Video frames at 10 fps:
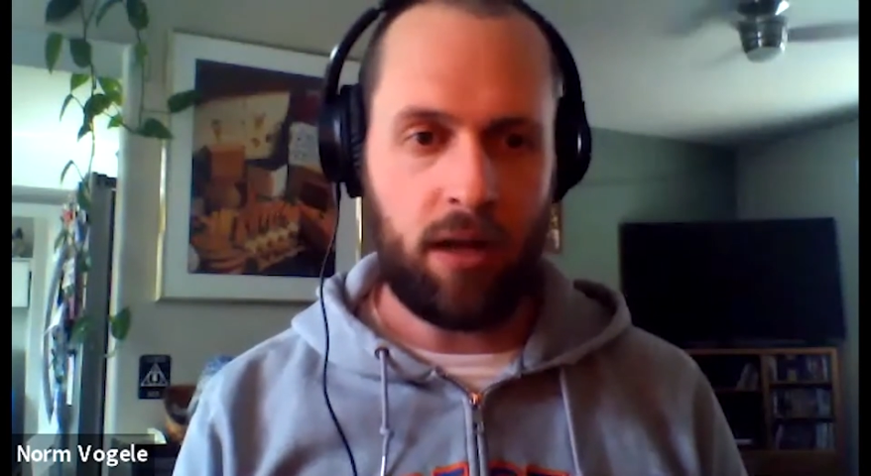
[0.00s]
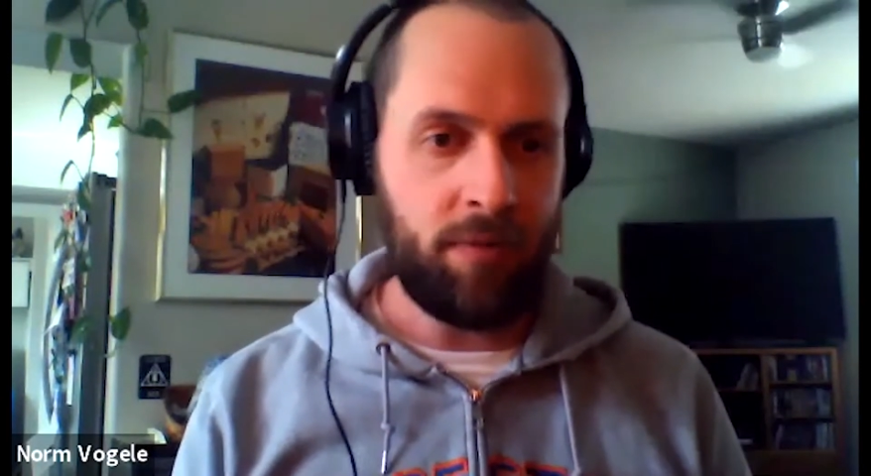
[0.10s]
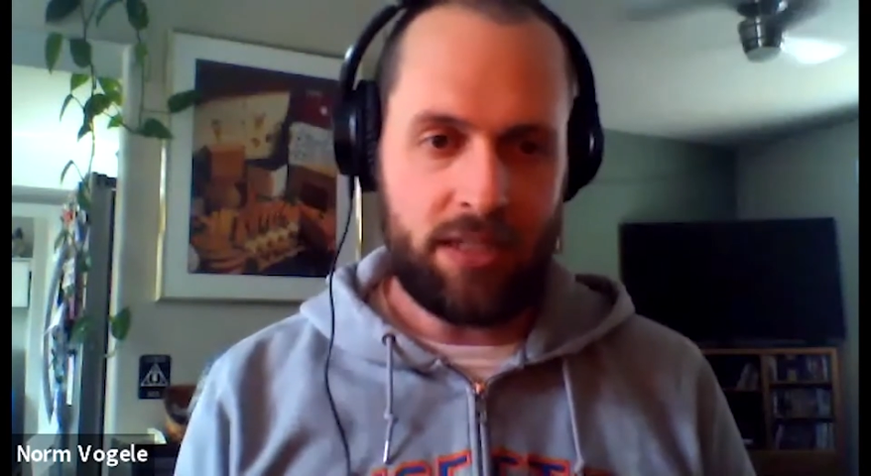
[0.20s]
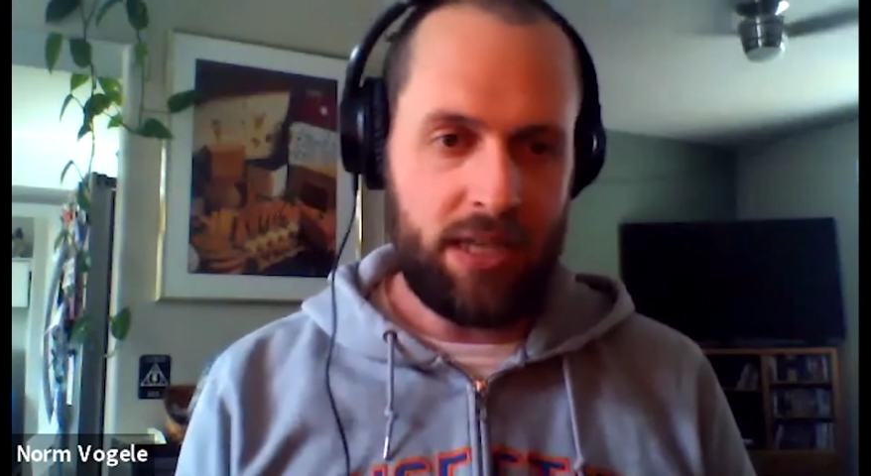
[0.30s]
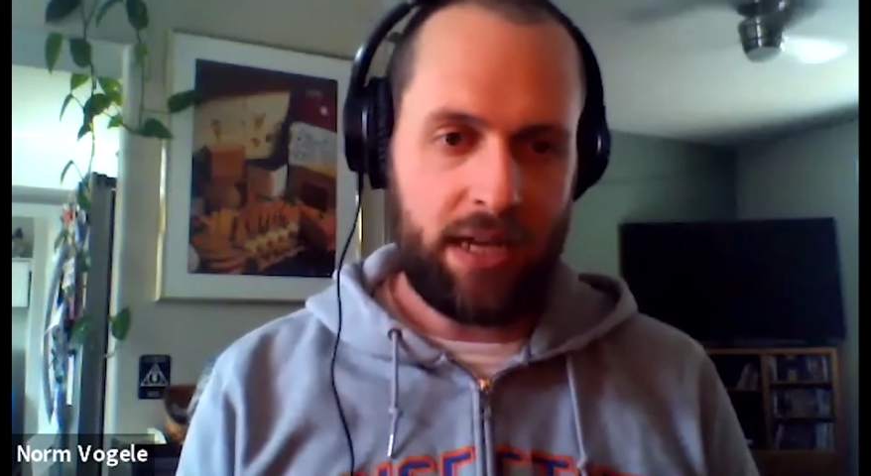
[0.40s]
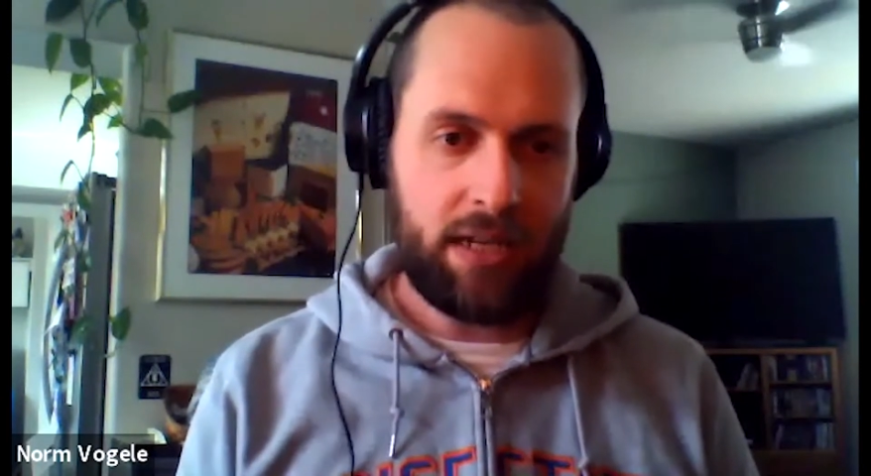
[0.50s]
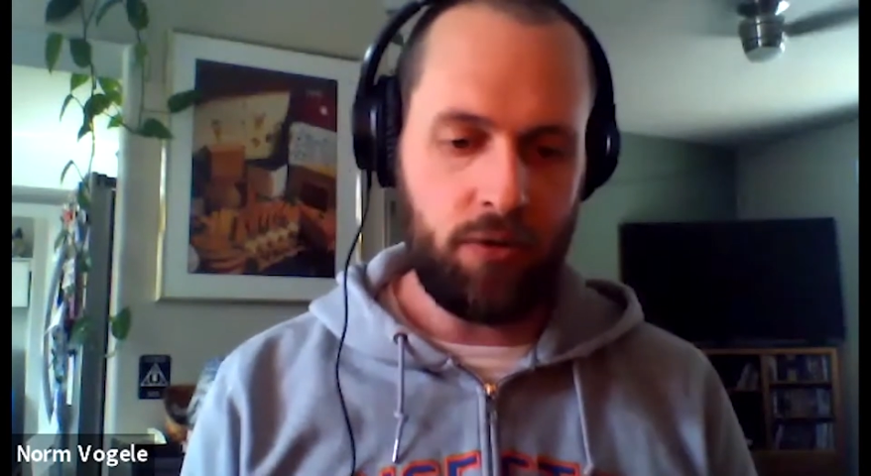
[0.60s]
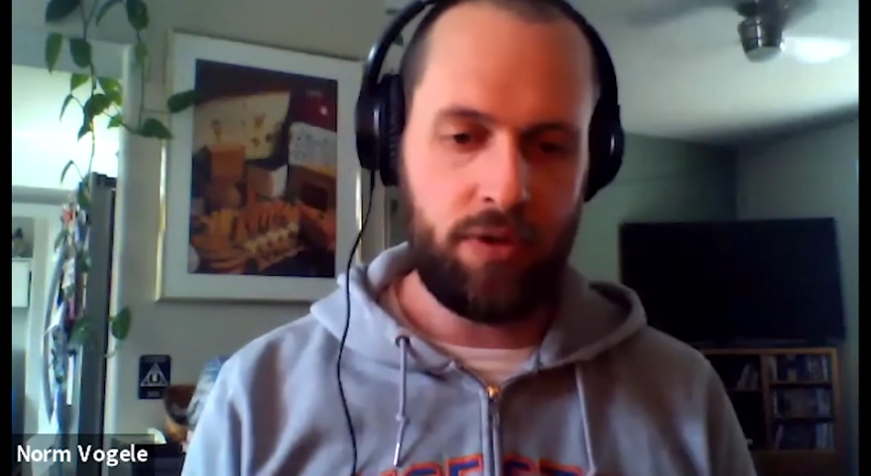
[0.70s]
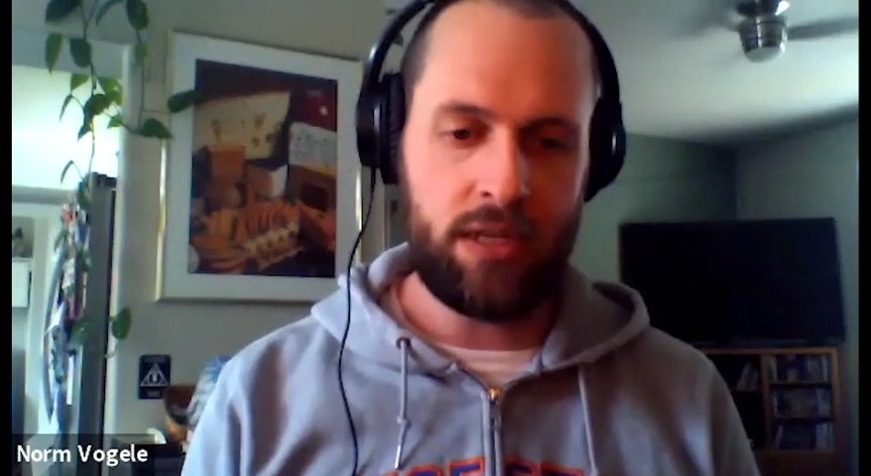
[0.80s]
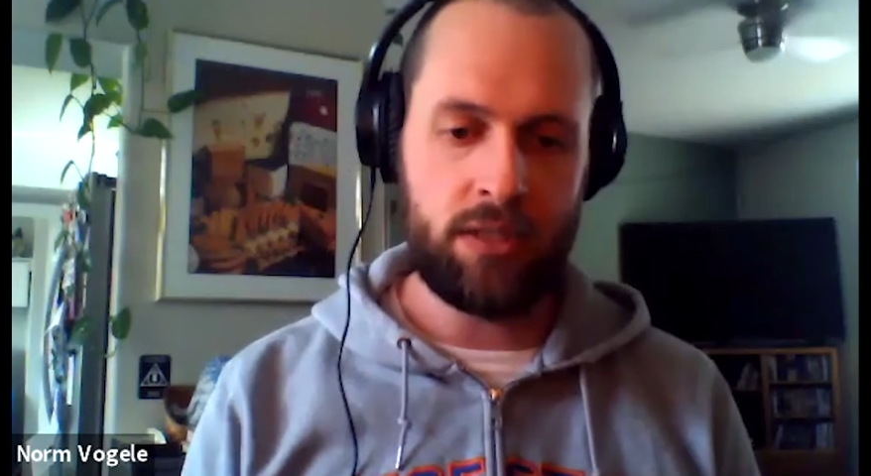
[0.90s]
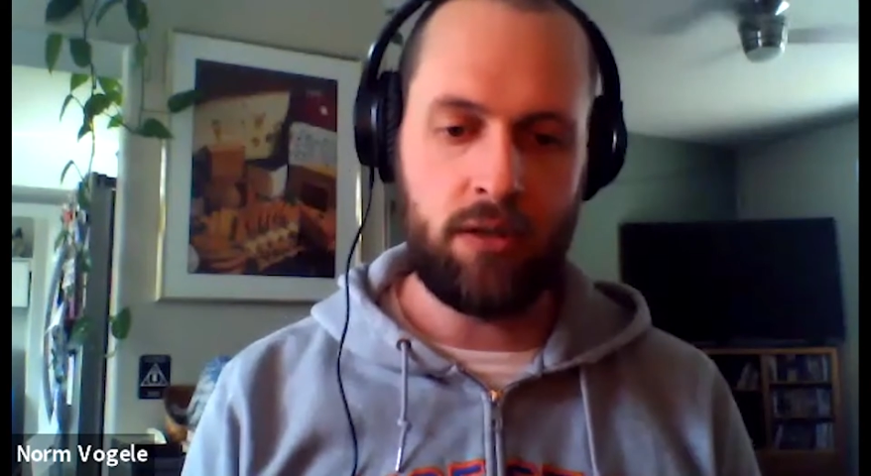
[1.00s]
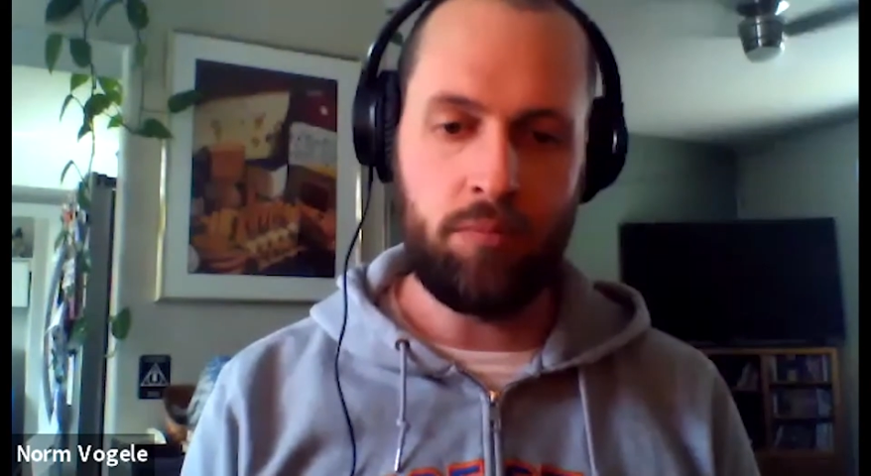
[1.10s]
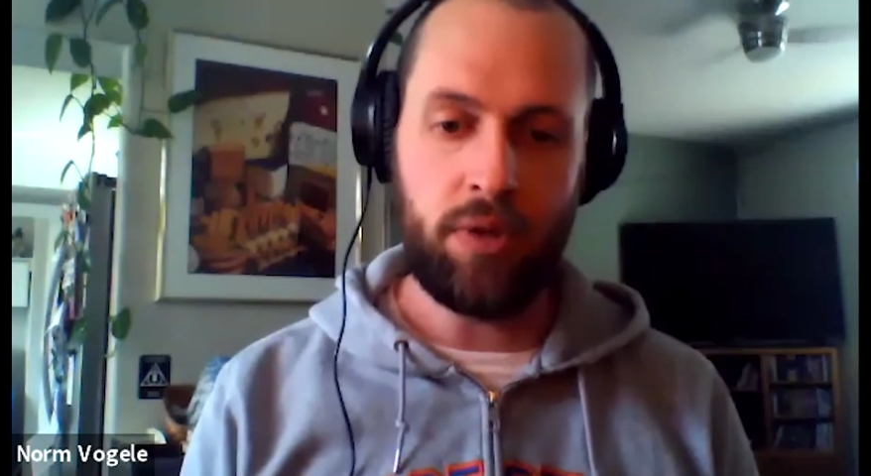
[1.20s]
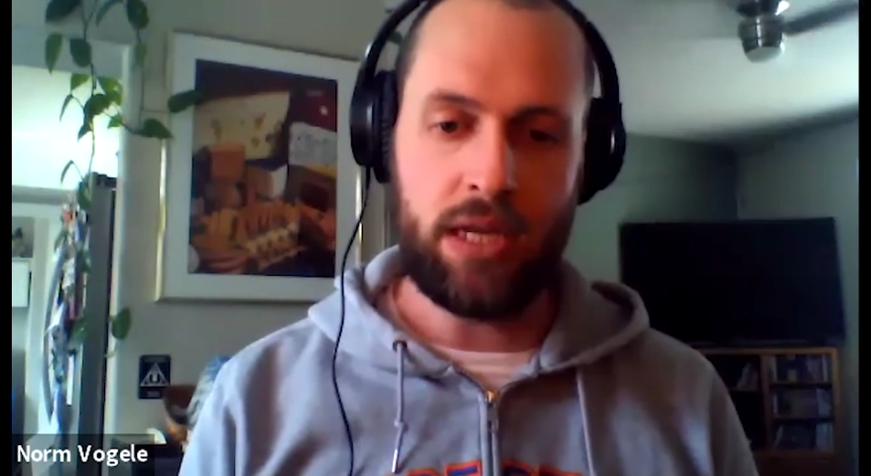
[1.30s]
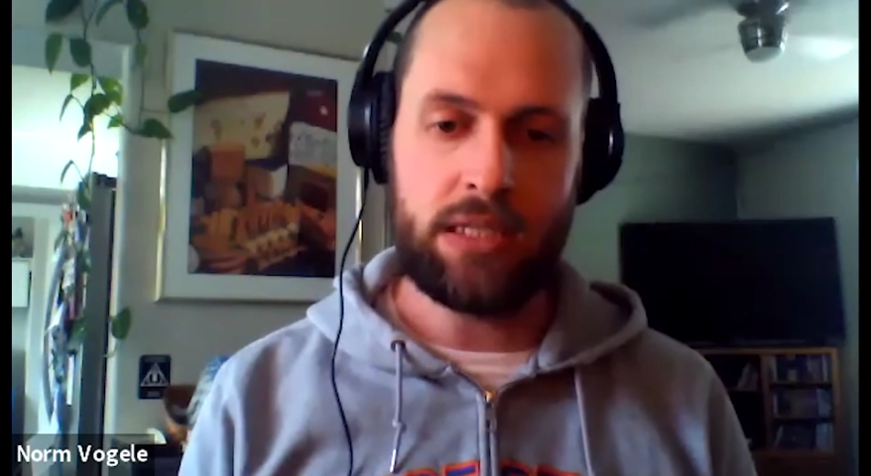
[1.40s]
All the technical things are in
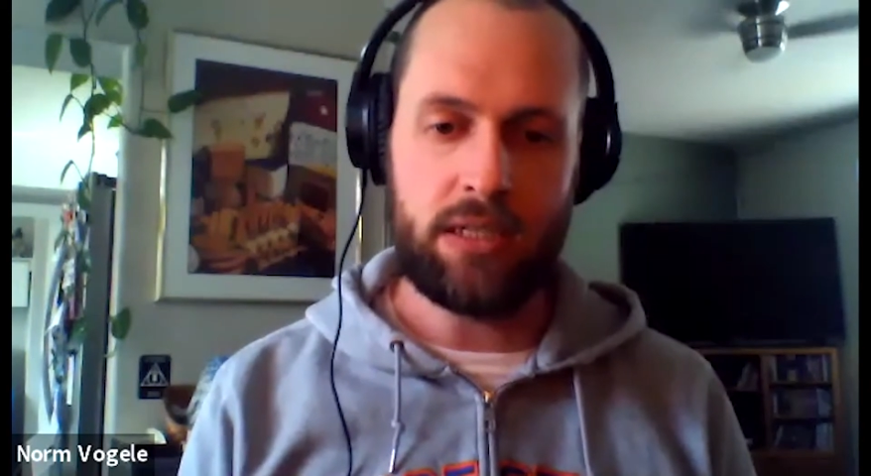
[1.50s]
place.